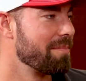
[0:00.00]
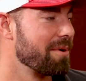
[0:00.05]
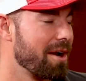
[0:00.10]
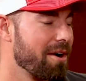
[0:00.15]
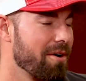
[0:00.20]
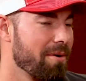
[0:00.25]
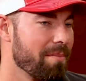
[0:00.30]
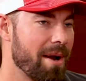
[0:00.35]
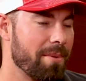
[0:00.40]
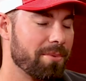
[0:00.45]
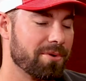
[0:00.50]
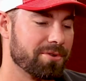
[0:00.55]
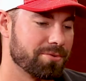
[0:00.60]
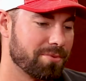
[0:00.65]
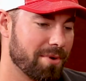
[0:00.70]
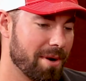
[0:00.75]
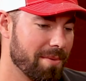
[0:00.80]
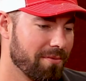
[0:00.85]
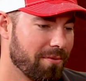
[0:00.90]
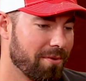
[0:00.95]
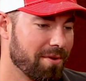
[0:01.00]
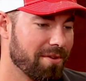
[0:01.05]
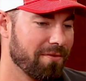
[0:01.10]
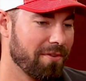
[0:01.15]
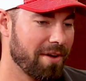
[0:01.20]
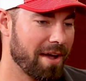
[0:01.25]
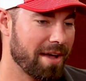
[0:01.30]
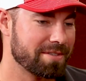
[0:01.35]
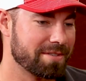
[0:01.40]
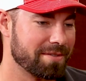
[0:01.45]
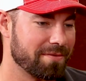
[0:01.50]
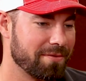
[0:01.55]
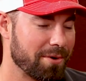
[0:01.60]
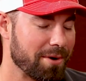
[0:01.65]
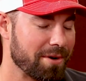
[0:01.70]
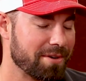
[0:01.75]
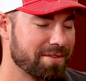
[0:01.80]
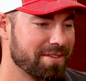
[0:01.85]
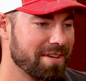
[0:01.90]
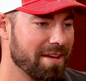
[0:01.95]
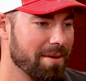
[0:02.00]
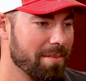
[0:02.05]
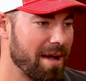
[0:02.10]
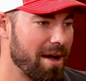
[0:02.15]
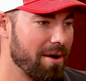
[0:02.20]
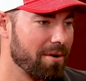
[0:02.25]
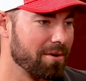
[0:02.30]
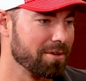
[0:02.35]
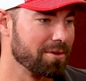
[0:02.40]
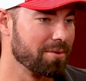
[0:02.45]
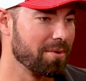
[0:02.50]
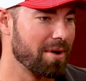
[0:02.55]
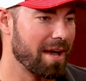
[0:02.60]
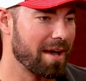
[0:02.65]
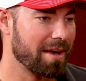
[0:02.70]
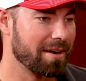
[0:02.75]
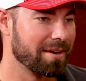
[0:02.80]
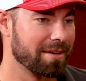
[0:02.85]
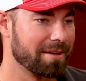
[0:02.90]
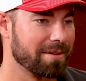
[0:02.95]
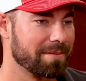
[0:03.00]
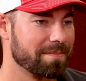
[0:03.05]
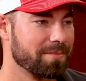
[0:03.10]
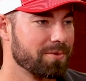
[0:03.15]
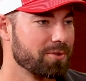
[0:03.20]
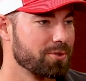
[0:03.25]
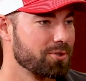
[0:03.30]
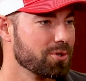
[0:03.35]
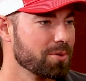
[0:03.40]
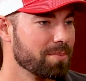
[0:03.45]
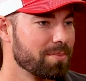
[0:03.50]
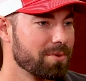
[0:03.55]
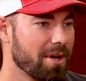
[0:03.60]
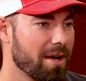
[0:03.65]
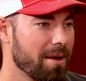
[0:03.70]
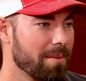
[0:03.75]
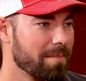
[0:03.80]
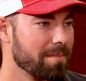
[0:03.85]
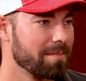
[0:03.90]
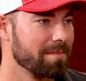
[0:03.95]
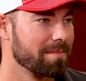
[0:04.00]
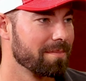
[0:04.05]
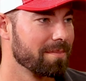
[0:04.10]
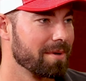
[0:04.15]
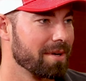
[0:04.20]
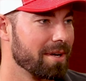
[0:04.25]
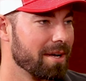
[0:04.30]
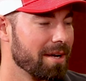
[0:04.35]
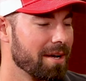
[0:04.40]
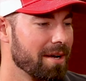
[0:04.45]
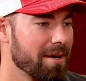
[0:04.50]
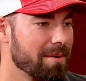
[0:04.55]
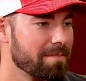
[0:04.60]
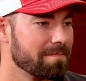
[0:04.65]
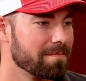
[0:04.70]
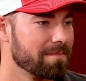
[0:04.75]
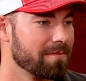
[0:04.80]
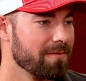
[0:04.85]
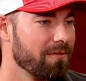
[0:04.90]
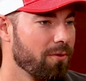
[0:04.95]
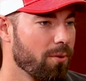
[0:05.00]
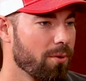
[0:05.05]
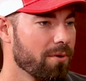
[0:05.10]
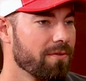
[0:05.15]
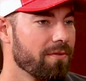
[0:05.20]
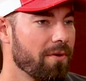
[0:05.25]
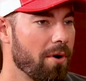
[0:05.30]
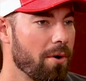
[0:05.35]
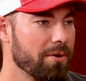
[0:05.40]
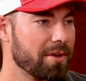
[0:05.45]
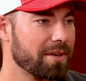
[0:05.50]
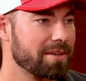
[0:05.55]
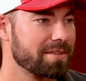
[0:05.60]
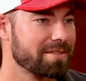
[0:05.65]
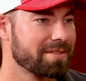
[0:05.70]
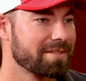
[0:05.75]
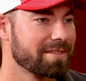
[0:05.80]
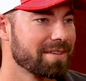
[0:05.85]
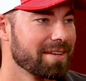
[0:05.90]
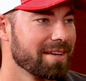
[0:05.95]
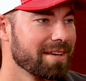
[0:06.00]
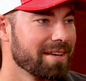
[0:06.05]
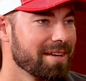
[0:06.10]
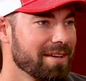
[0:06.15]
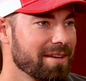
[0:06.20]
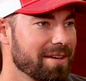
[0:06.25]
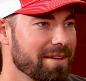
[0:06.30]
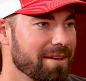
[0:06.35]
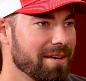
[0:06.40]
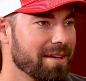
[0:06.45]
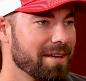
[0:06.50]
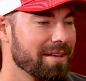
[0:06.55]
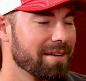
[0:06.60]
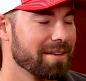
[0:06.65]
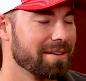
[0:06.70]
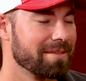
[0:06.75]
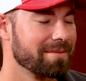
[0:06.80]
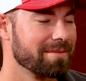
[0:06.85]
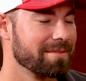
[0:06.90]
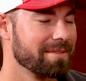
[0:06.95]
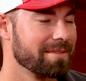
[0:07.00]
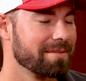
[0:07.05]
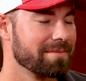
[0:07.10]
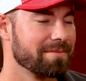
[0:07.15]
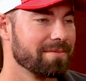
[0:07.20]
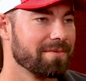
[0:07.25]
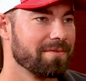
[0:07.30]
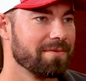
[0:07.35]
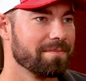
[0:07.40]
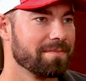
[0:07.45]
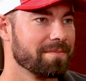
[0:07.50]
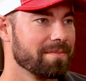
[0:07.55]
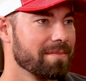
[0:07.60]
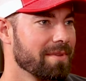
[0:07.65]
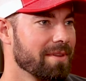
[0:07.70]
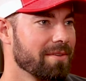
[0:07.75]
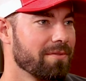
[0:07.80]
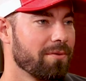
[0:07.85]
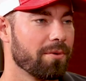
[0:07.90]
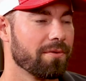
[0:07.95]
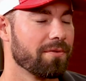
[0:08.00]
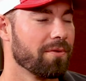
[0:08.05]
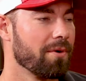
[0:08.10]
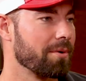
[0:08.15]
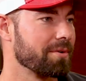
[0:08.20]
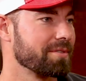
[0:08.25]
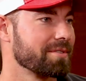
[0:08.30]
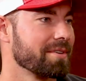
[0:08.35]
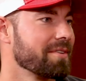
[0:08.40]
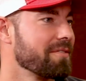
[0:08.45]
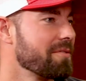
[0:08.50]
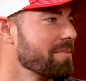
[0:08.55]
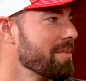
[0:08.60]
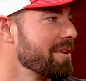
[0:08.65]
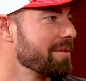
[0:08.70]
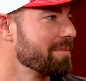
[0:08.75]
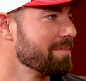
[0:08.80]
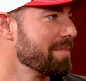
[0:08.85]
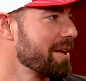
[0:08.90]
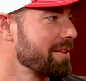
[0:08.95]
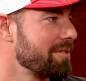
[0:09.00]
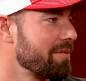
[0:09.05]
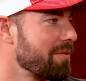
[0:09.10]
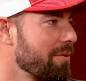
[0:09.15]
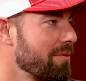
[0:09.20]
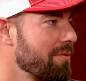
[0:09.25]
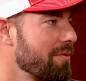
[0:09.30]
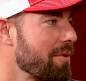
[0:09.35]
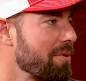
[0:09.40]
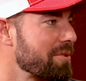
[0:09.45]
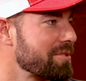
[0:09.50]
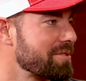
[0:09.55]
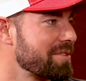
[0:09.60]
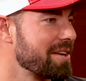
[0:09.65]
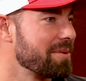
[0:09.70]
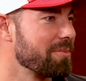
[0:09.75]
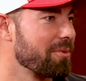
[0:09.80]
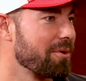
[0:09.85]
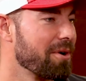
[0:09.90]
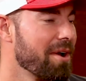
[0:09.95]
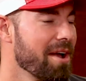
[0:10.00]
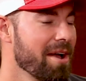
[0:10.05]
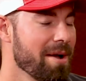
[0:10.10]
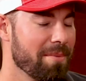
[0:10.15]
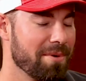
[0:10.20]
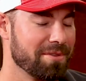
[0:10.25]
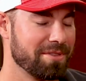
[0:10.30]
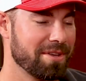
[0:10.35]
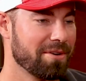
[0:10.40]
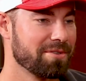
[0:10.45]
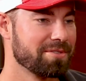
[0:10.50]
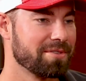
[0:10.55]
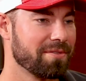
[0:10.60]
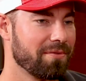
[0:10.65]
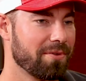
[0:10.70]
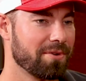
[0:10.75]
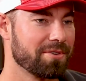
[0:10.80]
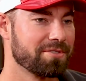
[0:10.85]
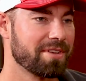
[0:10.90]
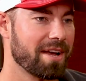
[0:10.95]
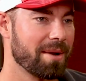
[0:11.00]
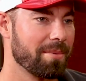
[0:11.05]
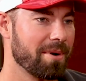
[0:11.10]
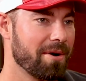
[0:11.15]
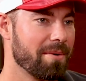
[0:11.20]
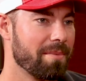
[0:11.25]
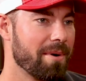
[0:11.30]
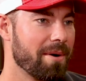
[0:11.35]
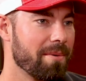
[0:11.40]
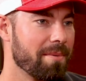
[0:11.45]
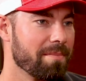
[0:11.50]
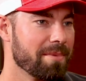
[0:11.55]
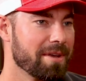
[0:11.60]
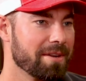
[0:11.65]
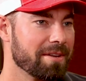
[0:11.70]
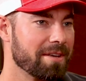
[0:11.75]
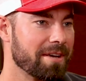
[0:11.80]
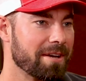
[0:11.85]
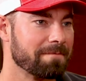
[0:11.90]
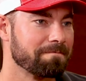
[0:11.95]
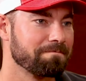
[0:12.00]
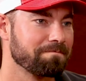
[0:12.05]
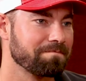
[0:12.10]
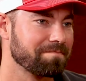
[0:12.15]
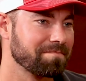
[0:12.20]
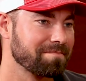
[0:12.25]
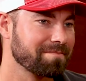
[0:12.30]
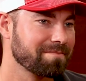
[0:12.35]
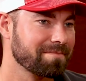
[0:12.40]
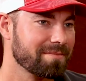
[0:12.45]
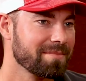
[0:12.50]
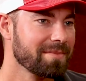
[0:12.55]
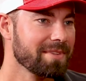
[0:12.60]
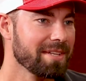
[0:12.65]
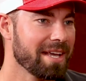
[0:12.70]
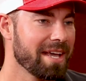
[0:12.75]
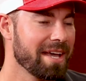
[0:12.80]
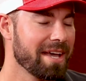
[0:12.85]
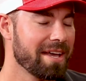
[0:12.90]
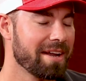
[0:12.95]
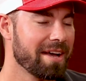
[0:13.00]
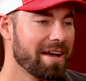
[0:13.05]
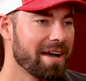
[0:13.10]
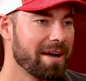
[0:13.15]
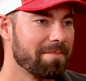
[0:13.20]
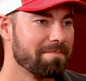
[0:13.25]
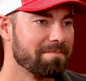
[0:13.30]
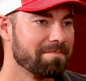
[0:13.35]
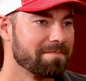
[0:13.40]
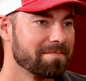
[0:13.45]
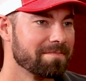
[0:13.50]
But I remember, it was right before the Fast and Furious came out, and you had a souped-up Ford Focus, and Ford Focus. They didn't even make the Ford Focus anymore. But that was the first time I remember meeting you, and I